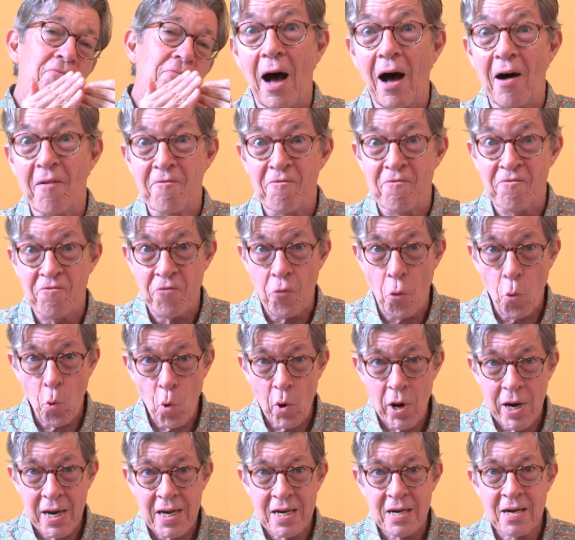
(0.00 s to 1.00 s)

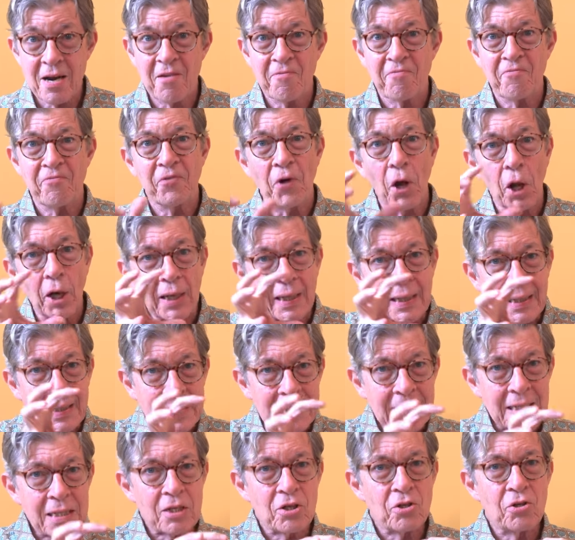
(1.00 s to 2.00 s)
avoid falling
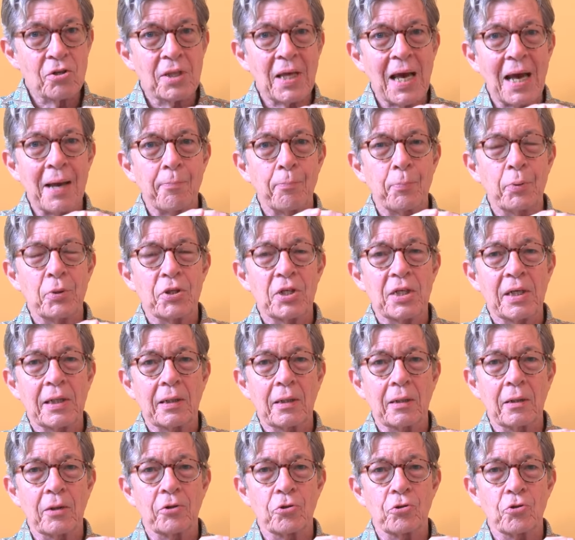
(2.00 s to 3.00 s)
into that
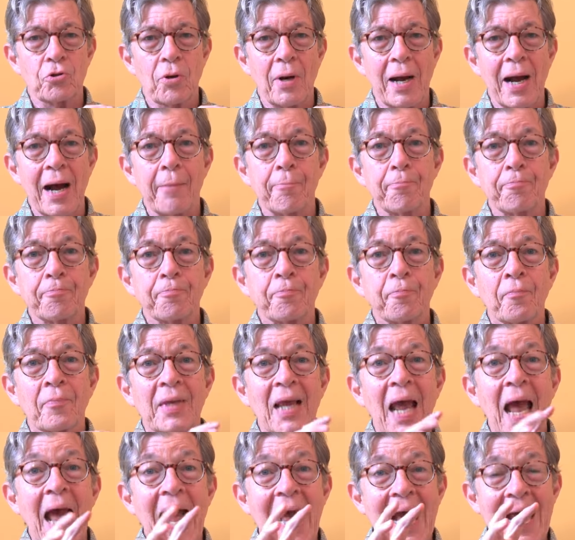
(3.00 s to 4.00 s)
particular trap
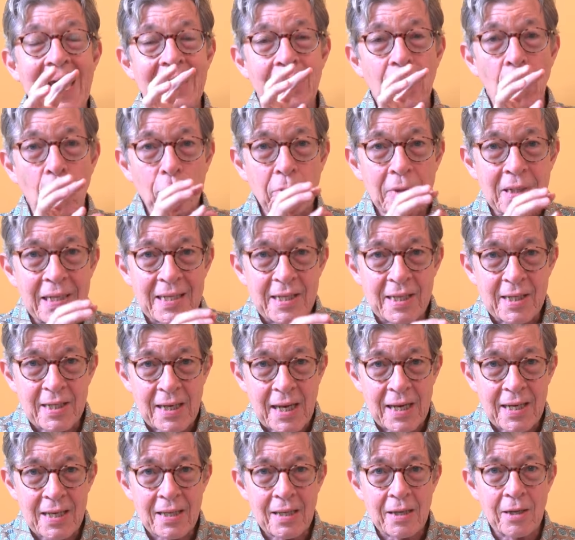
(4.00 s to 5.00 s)
and only
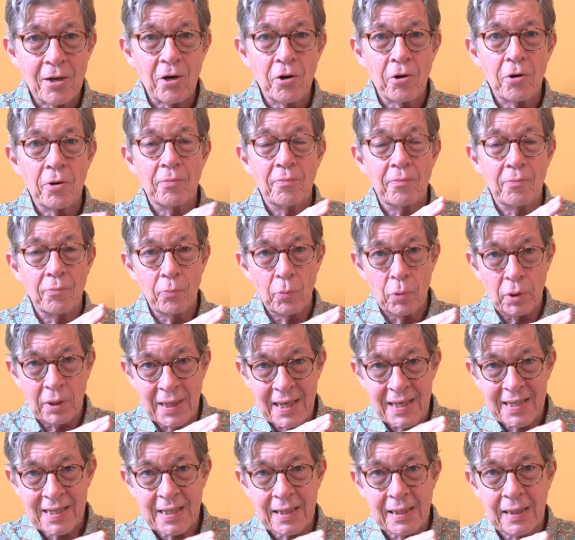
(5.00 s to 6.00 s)
stay there
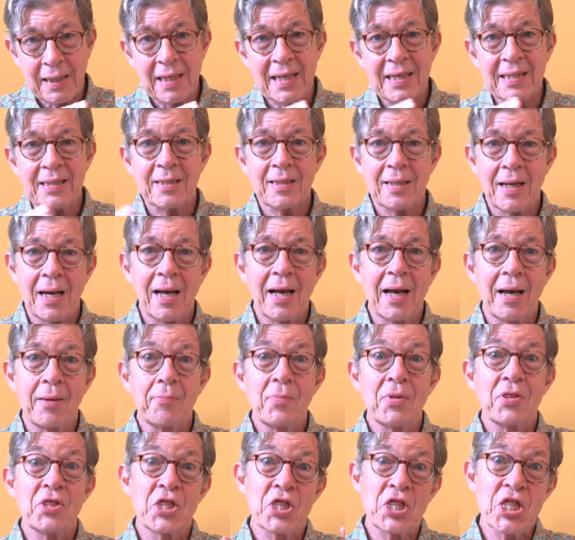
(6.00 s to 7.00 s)
less and less
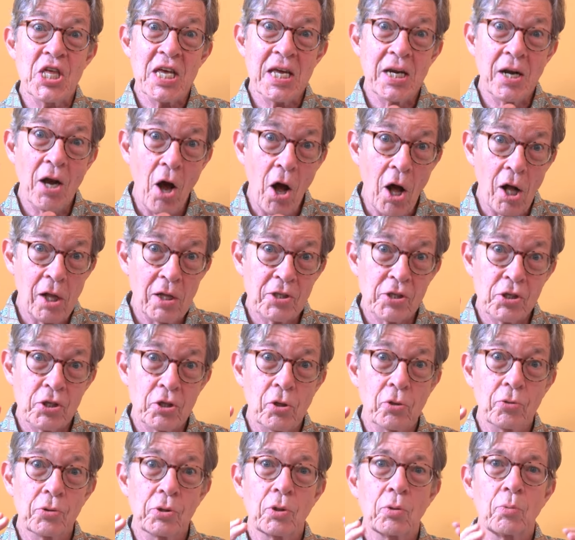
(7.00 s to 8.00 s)
time, then
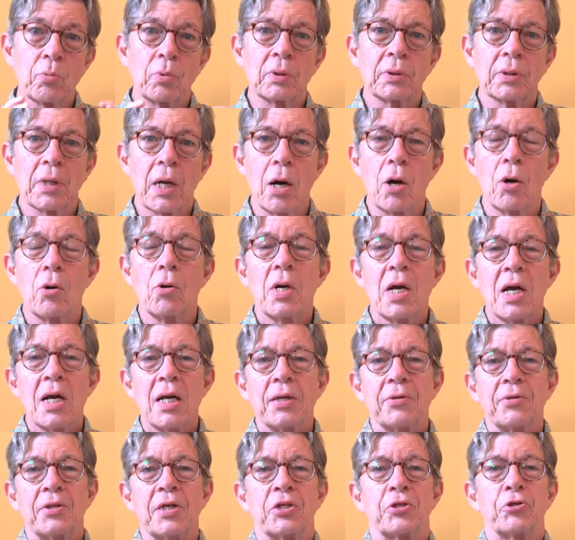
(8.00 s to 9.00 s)
also you will know
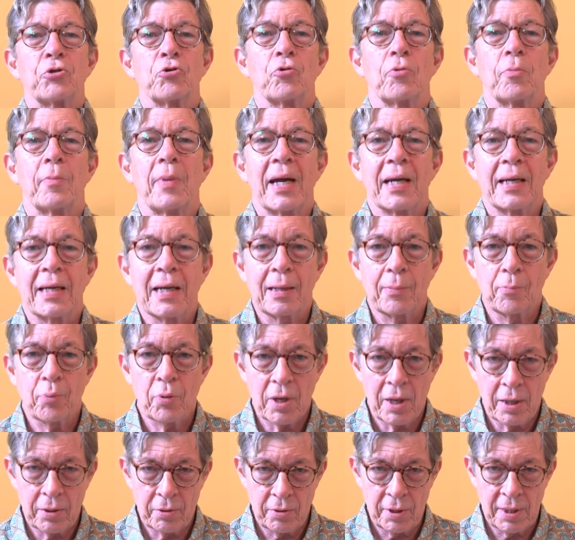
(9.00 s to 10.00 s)
that you're making
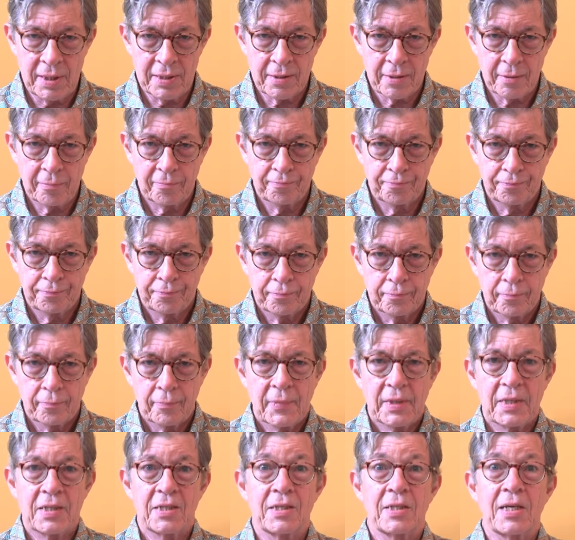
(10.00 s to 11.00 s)
progress.
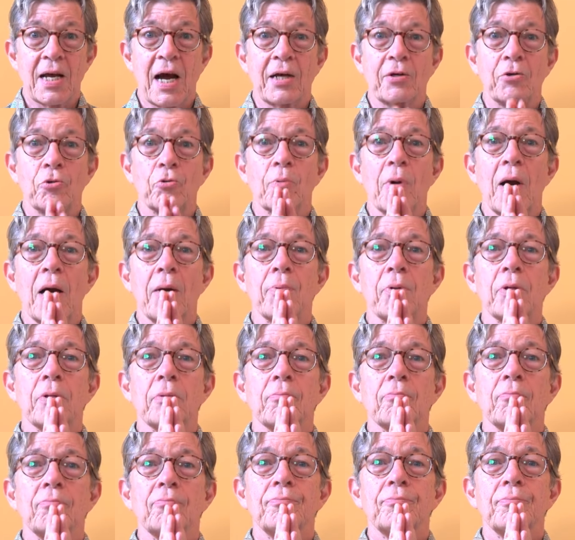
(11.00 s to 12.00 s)
Is Dr.
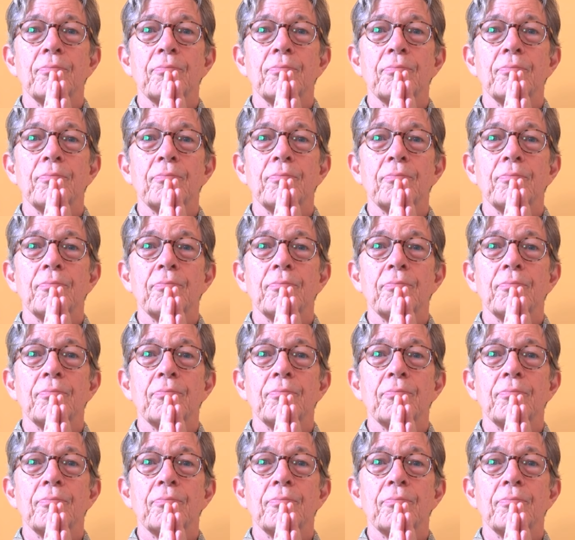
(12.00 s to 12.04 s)
Robert